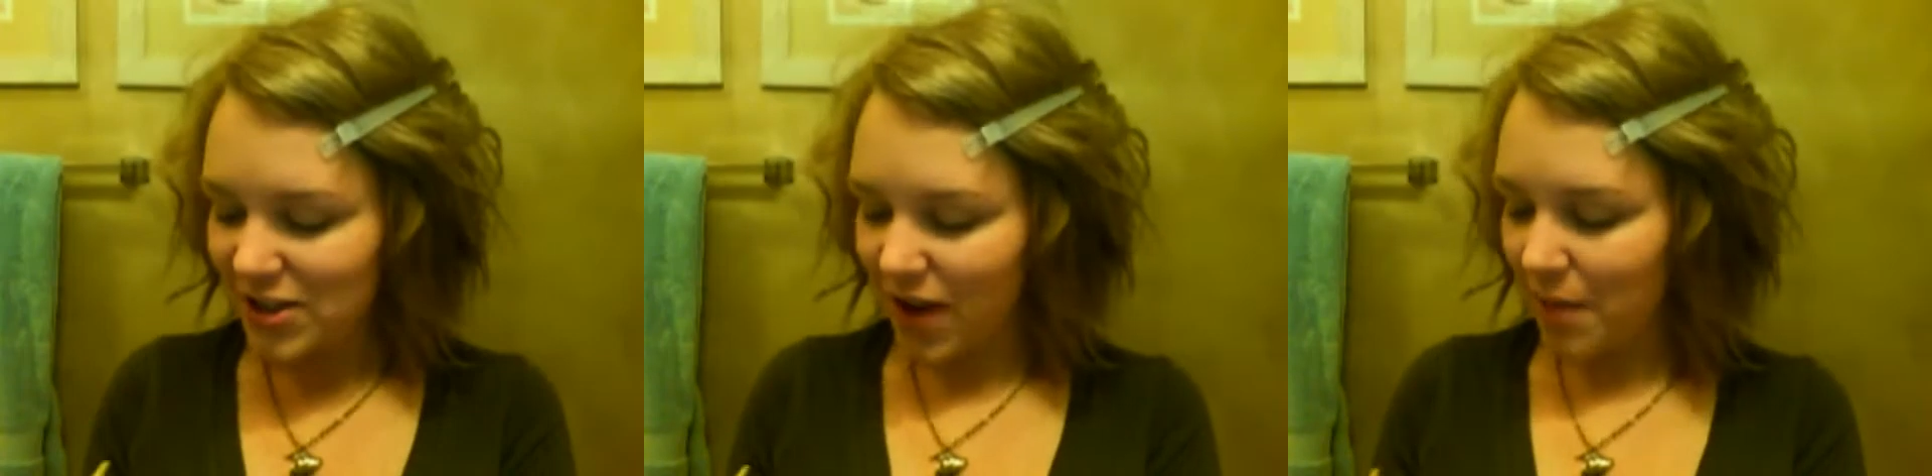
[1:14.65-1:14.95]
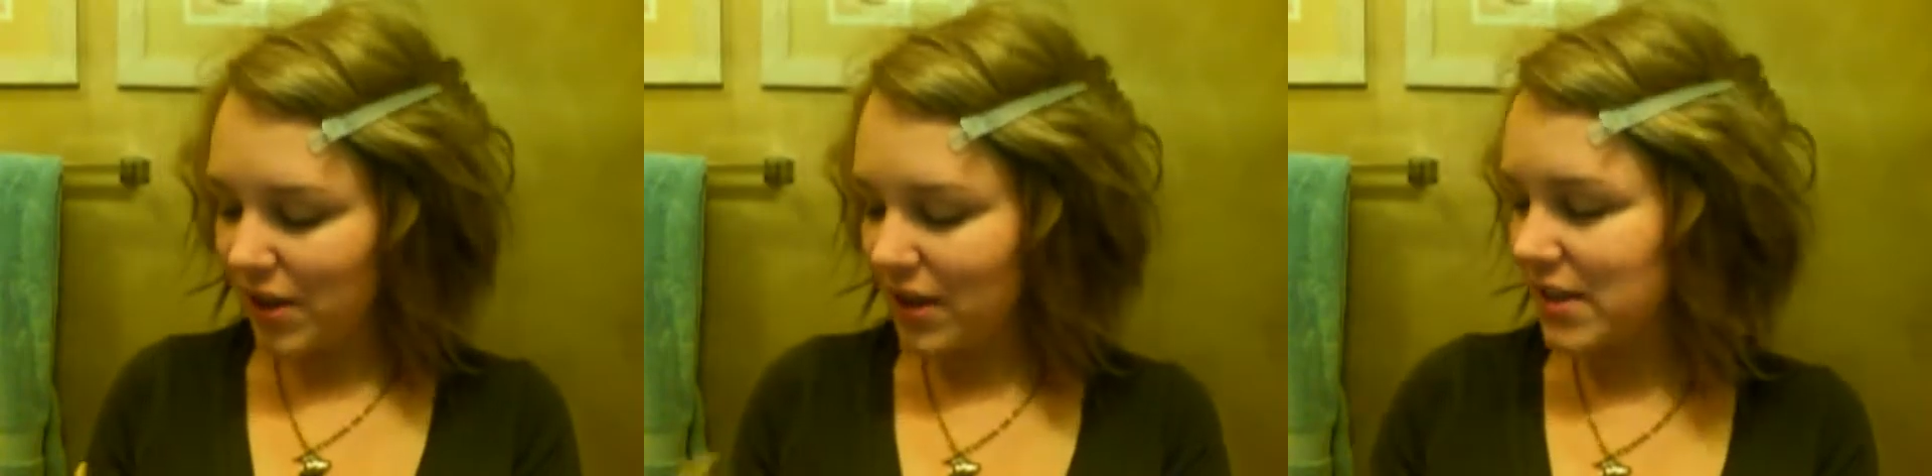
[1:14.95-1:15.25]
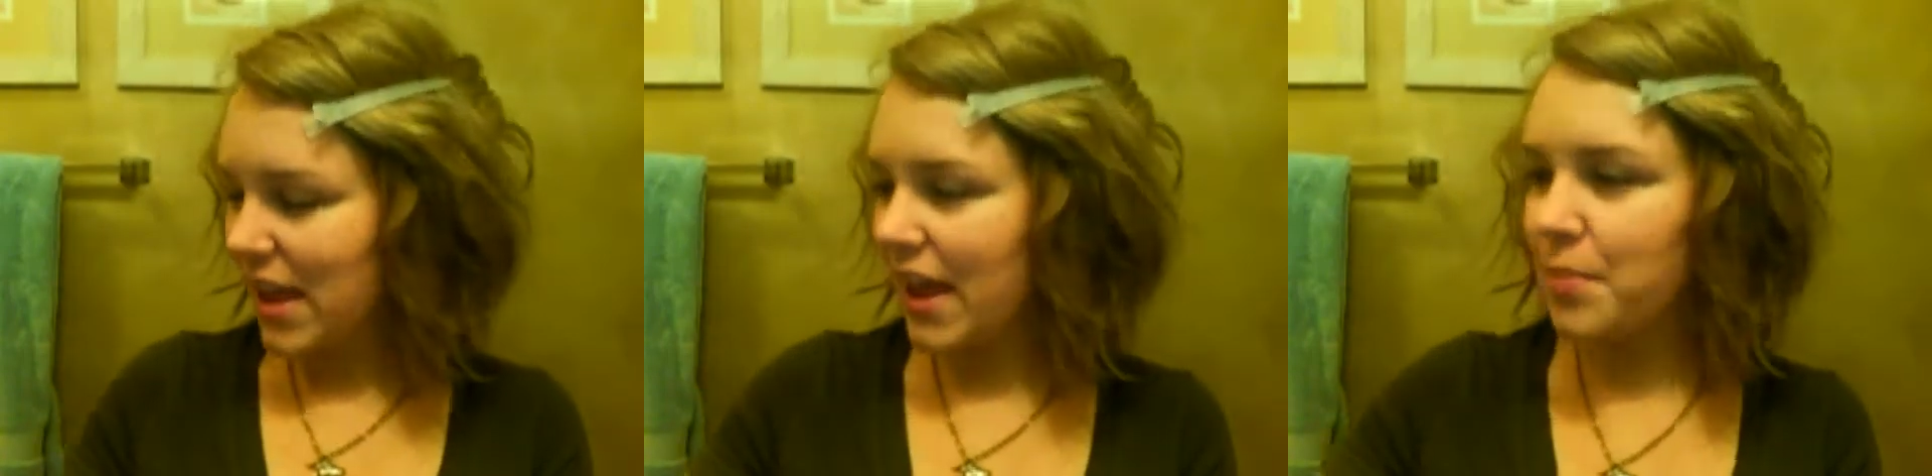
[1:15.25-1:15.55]
So I'm going
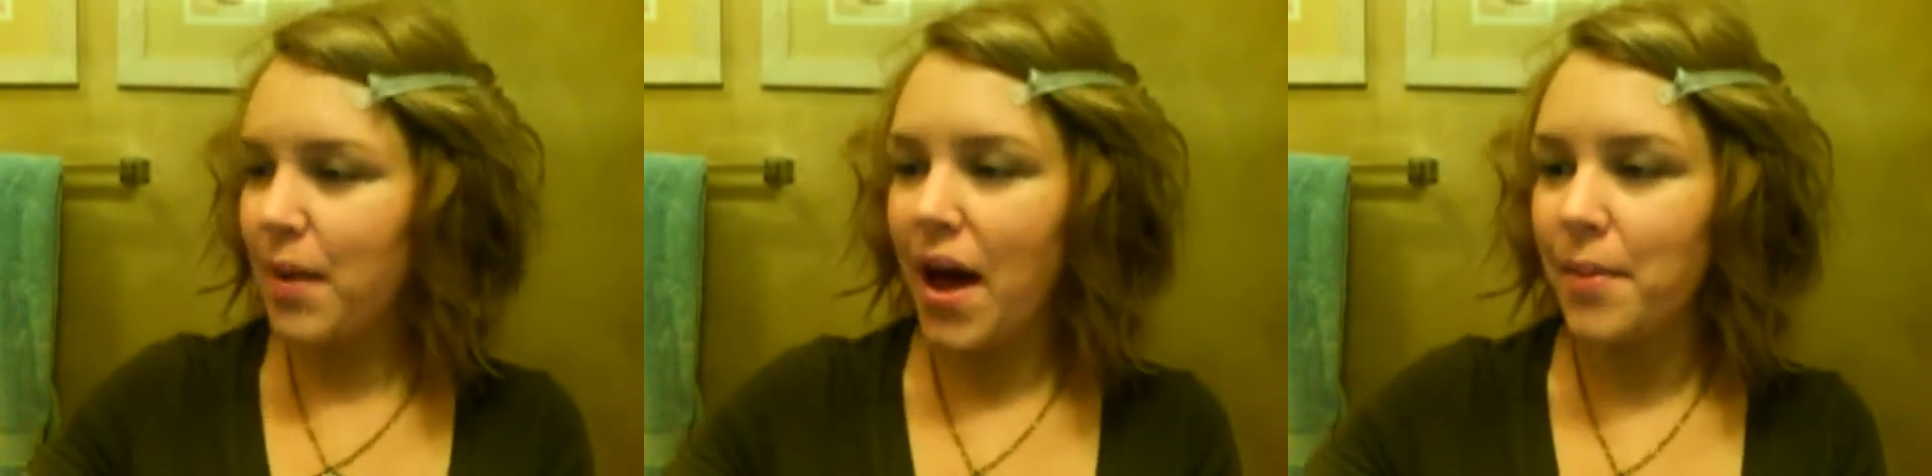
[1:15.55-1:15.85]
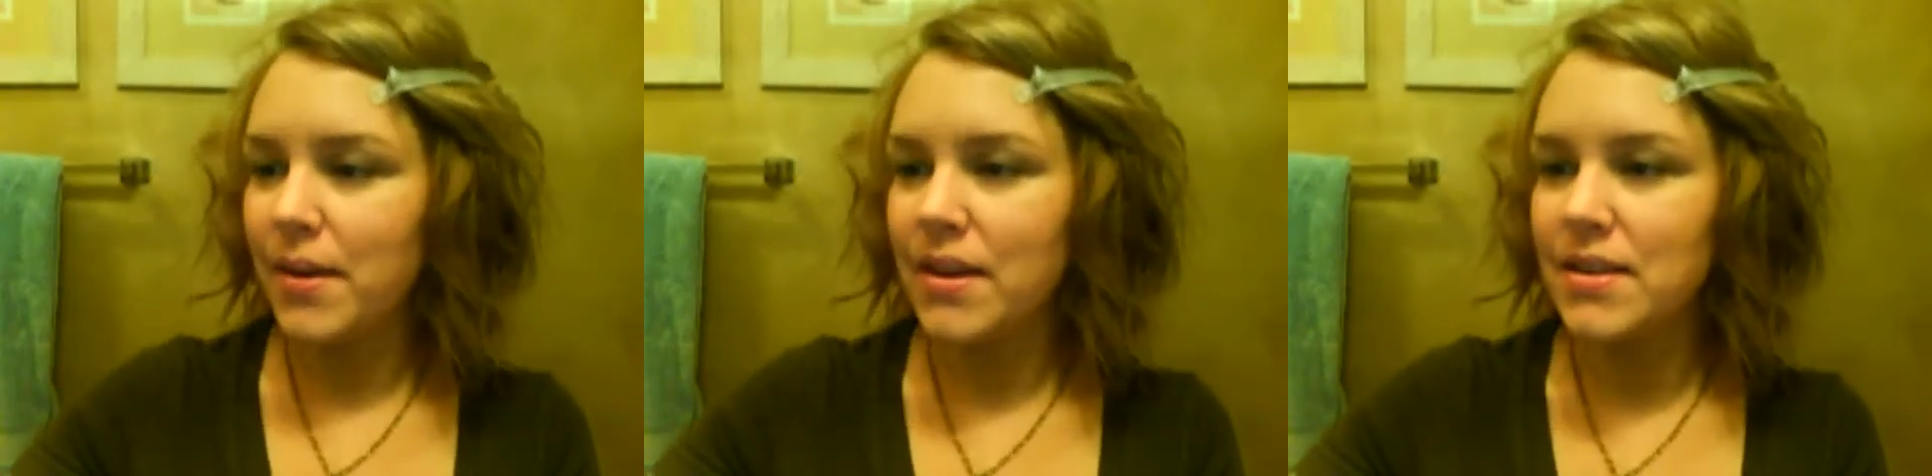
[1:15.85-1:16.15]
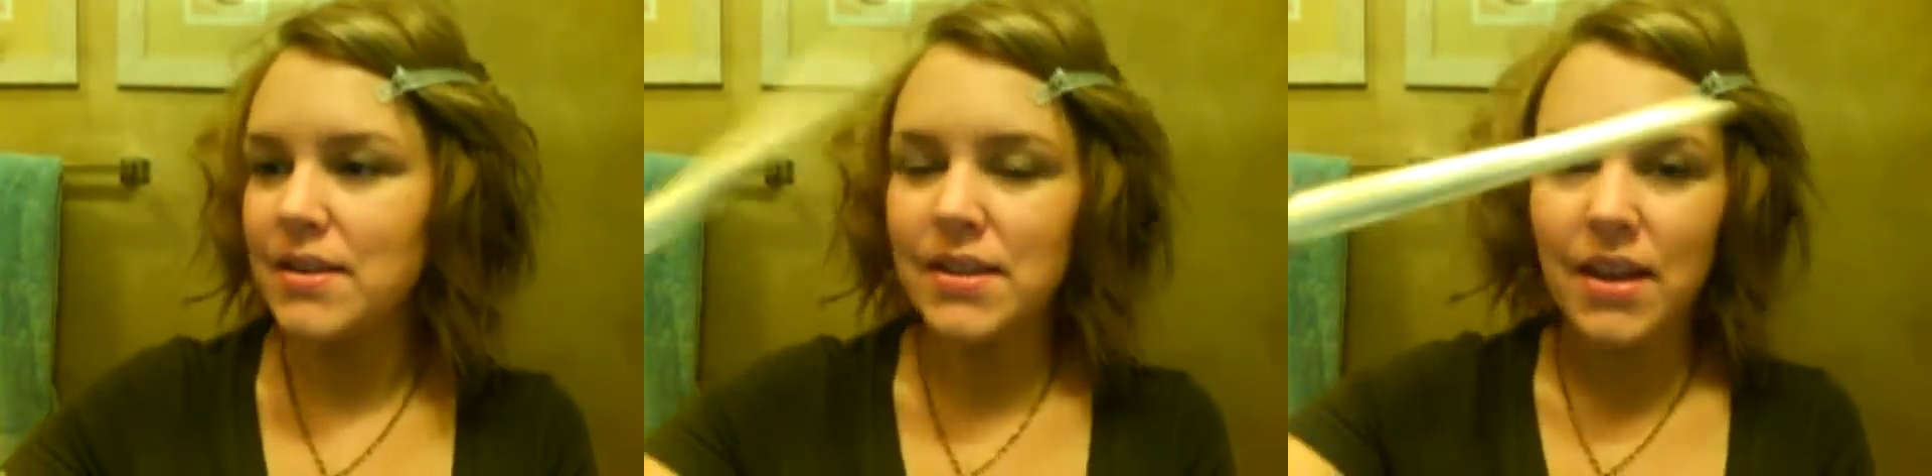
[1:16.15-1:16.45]
to take Bobby's